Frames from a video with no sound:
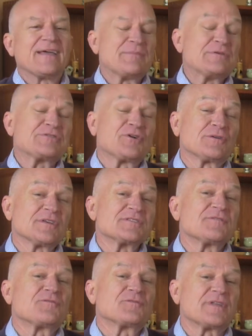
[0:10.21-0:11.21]
And be sure and
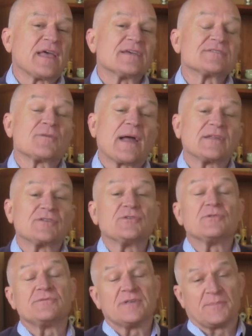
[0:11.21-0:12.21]
listen for today's
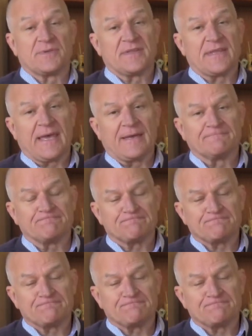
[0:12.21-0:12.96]
gratitude tip of the day.